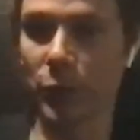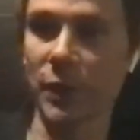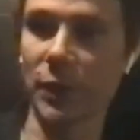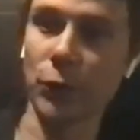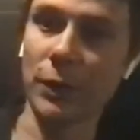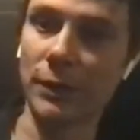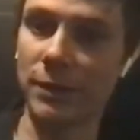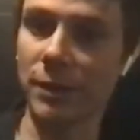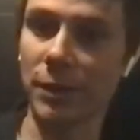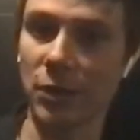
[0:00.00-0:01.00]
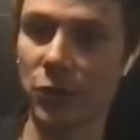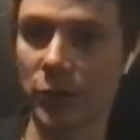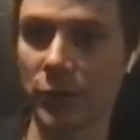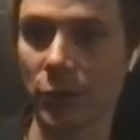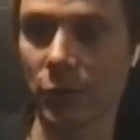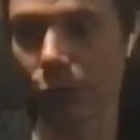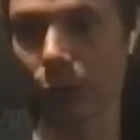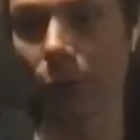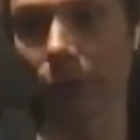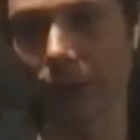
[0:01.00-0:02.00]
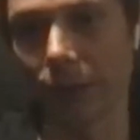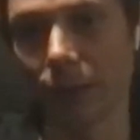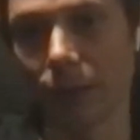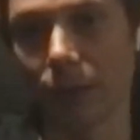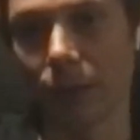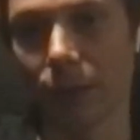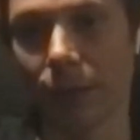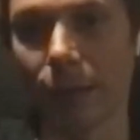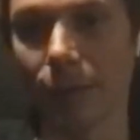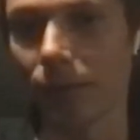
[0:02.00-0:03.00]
they know that destination is going to support it, then